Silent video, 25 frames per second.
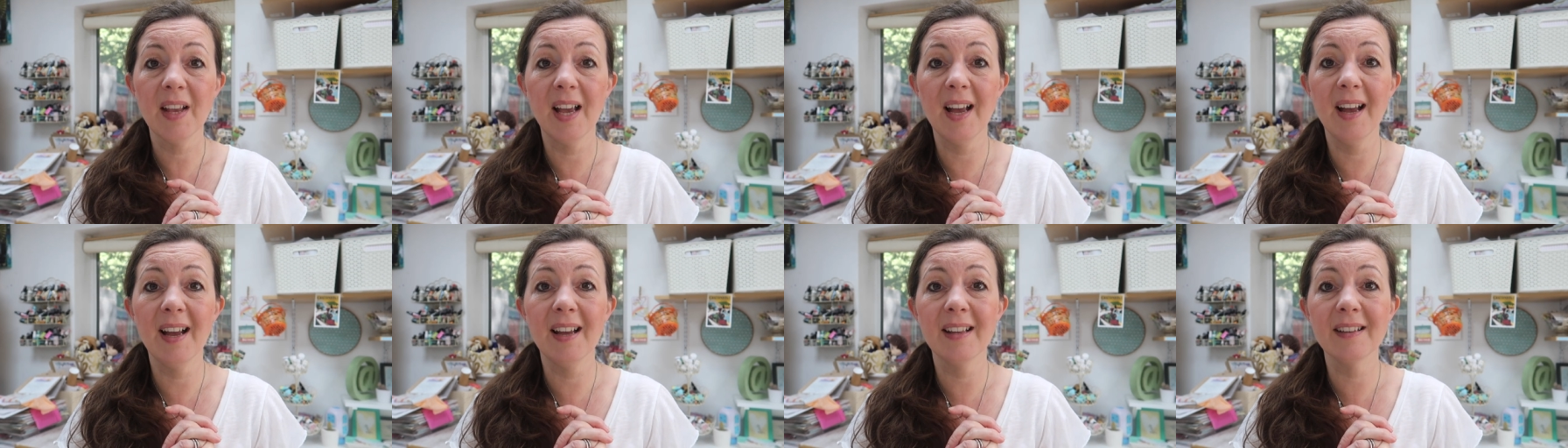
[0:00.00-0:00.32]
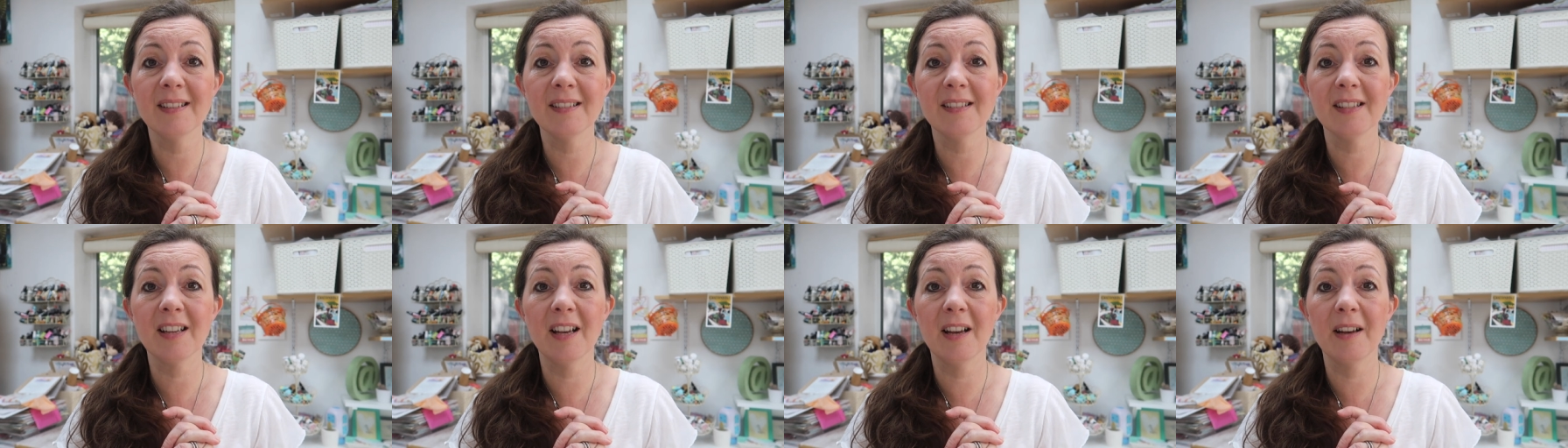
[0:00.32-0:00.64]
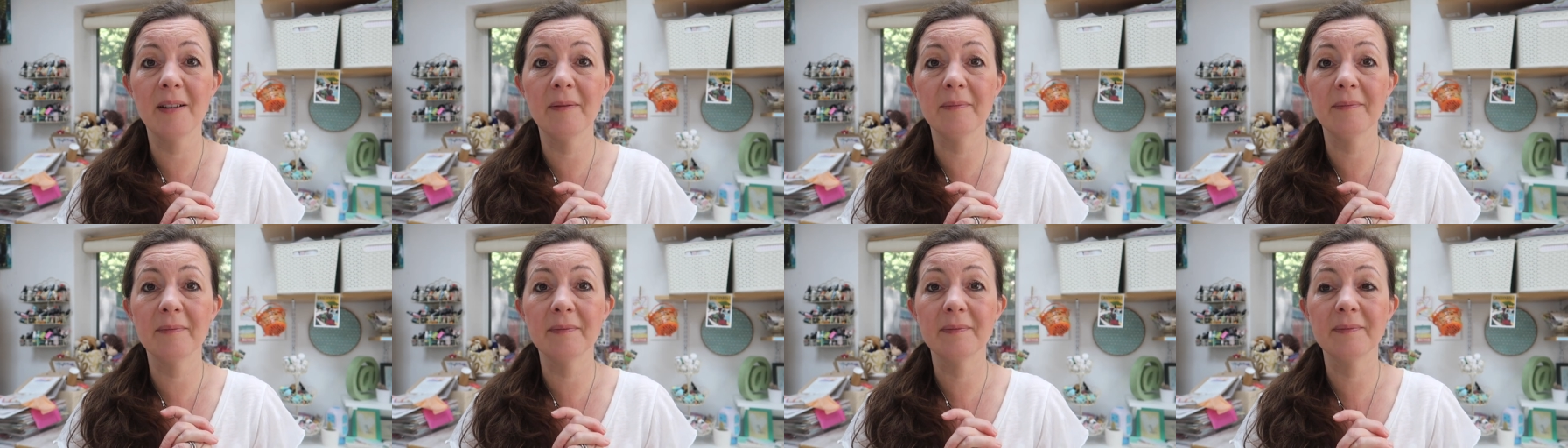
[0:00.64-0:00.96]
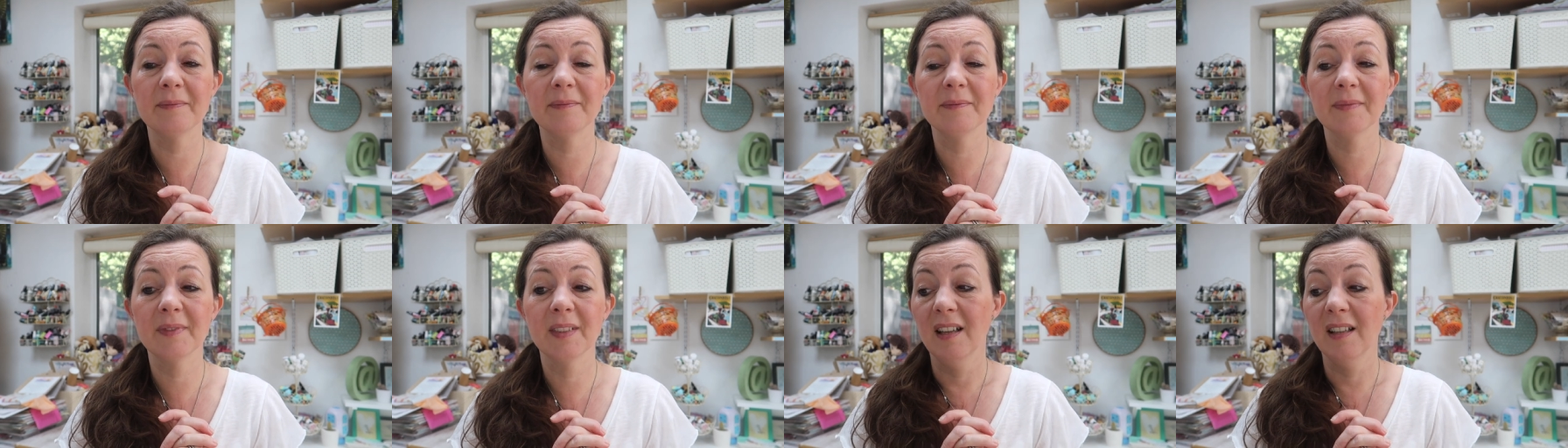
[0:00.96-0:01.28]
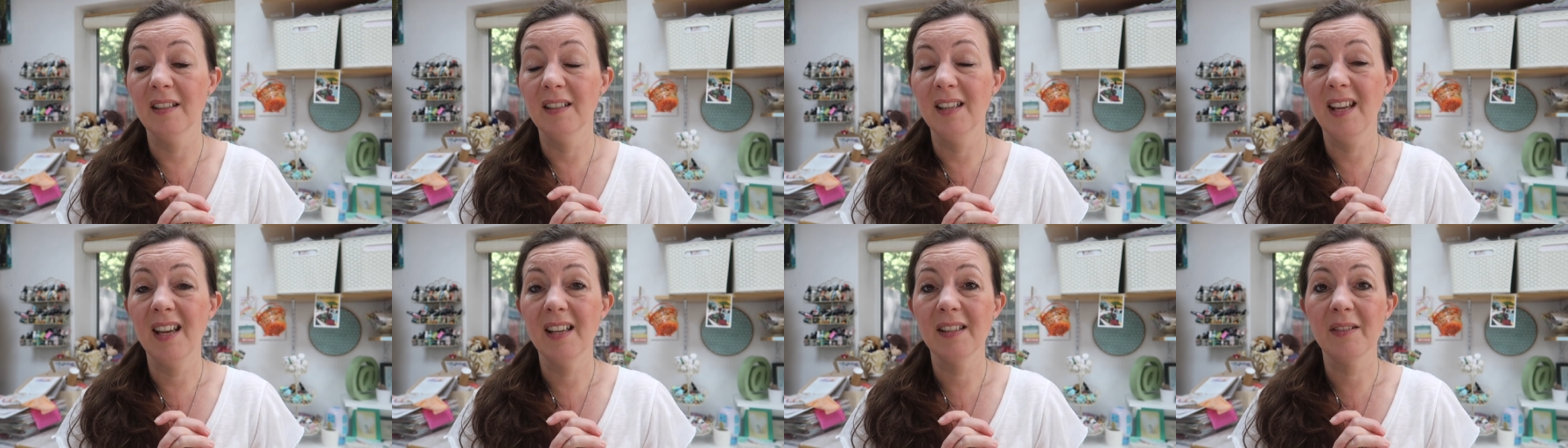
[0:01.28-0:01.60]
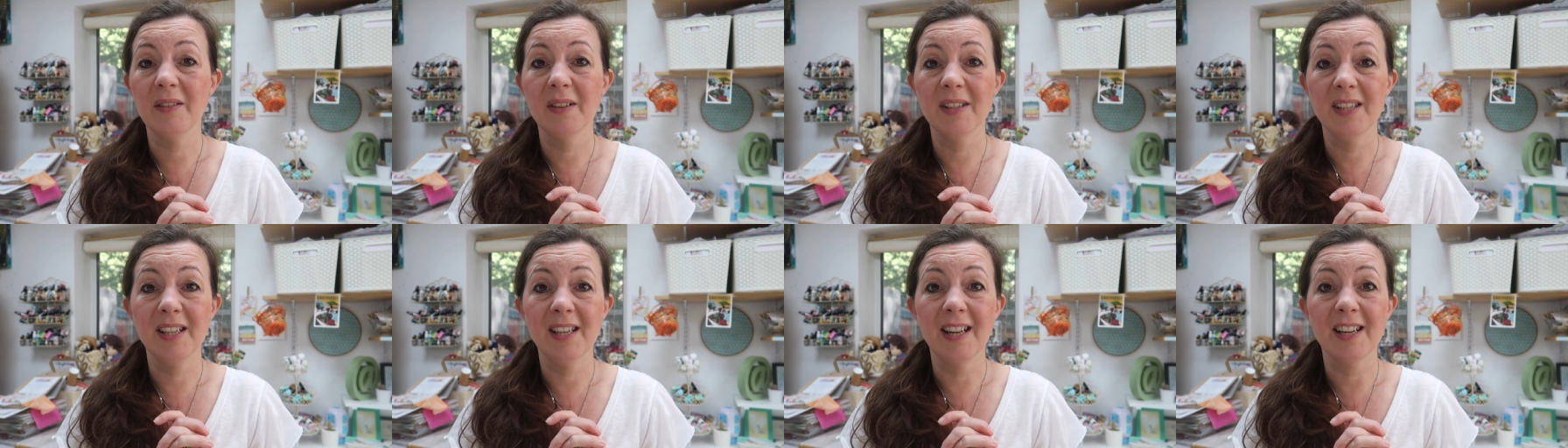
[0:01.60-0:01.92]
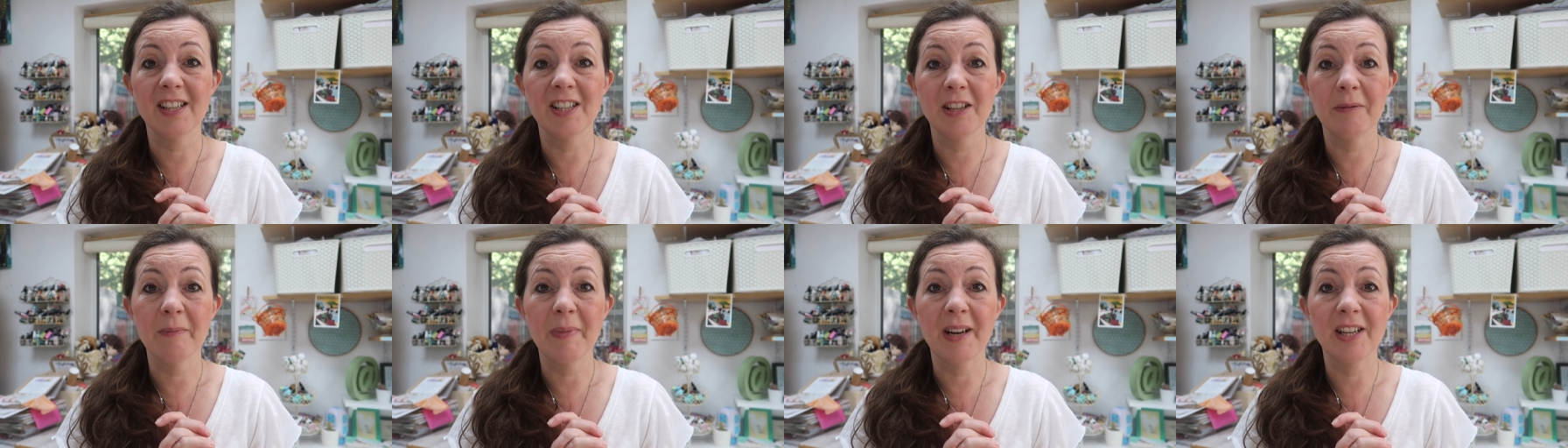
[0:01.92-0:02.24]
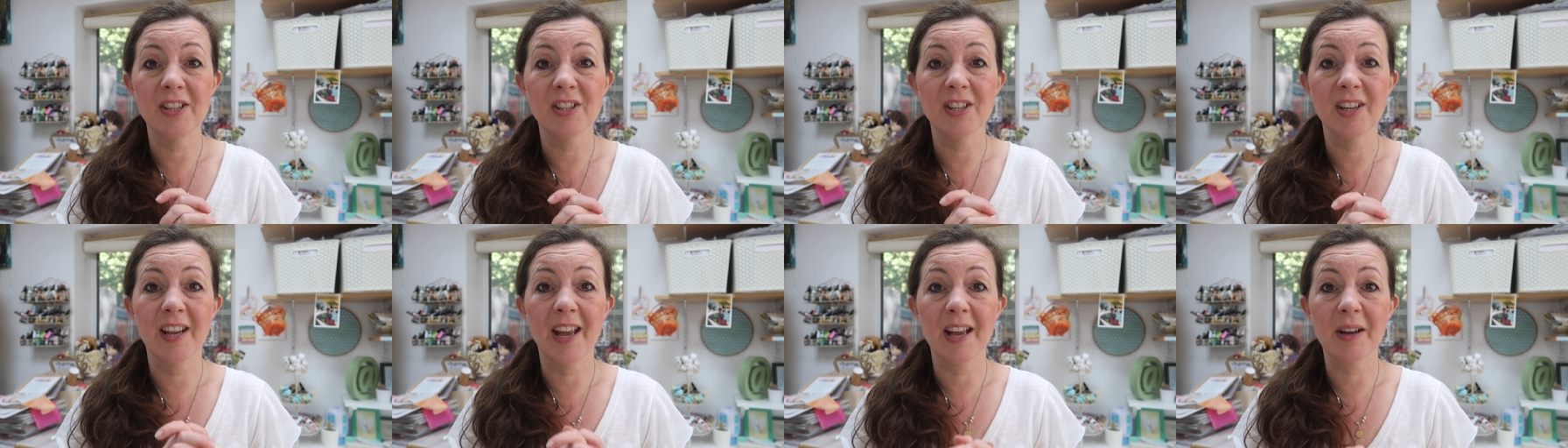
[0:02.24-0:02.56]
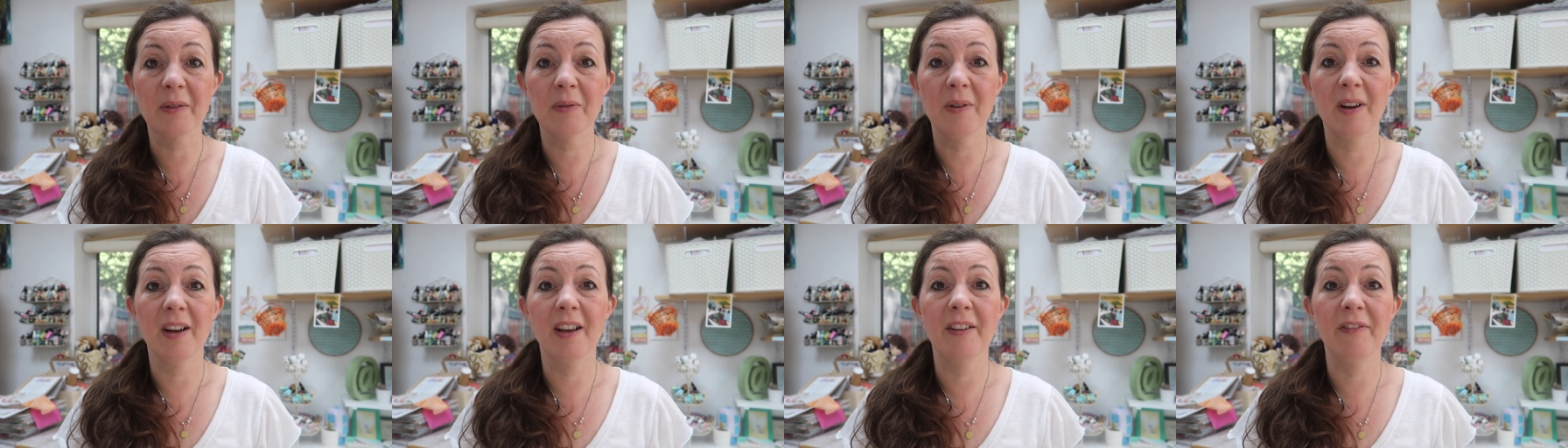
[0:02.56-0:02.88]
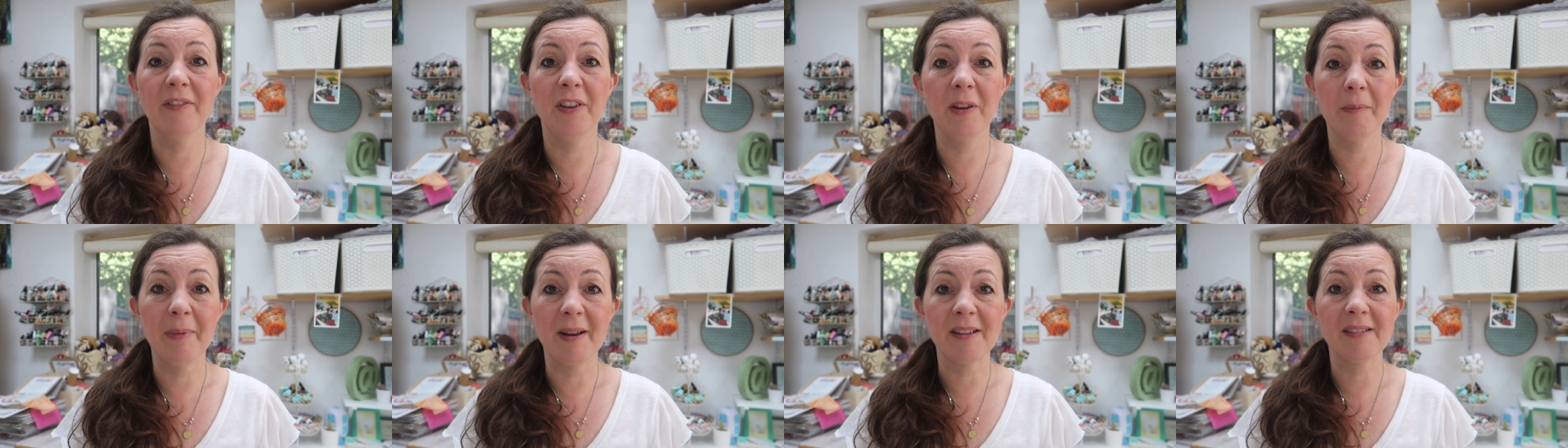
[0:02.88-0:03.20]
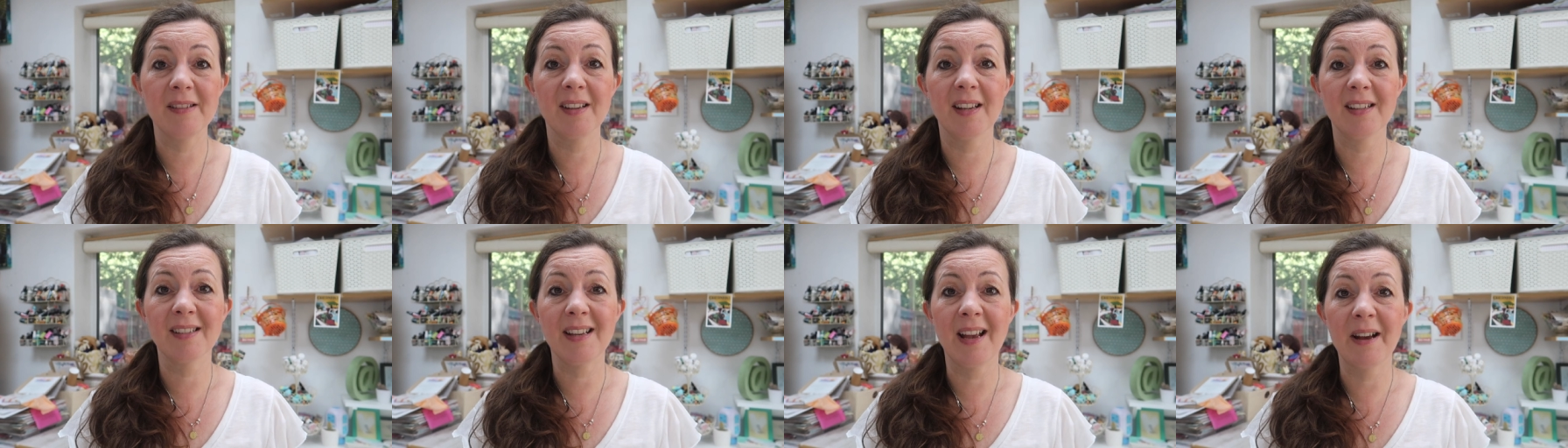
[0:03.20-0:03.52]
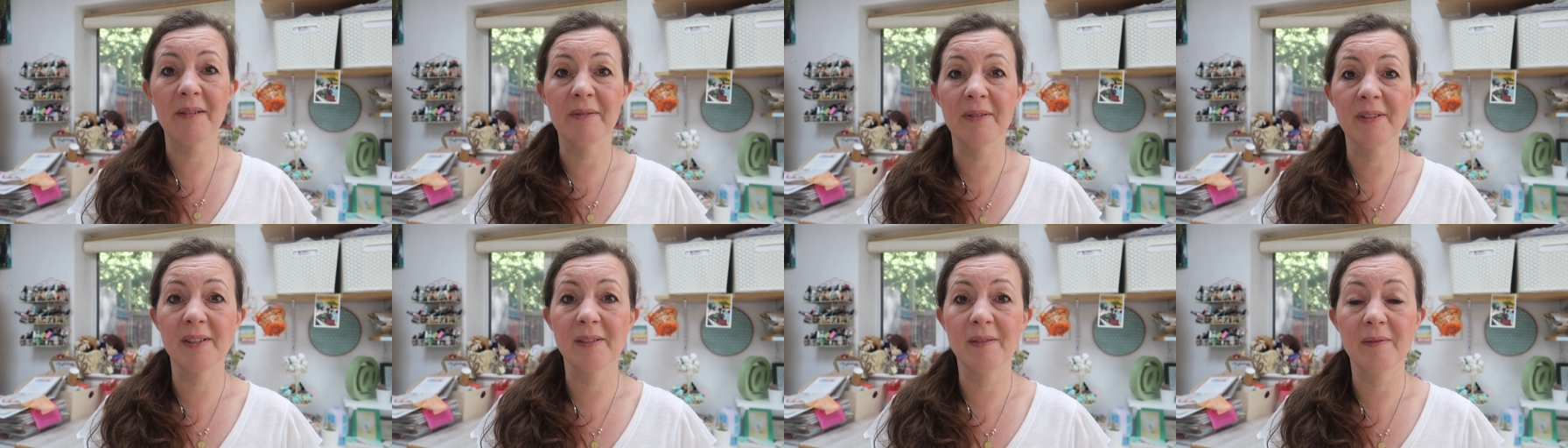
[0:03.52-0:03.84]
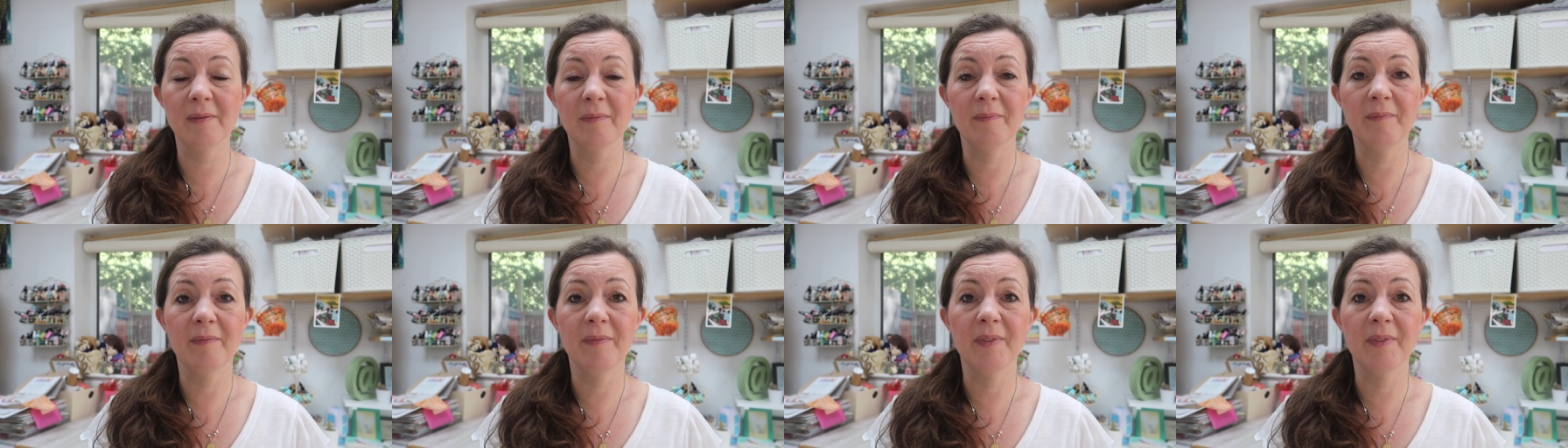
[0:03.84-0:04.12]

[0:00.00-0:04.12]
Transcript: And um, yes, I did actually manage to get quite a few, about six hours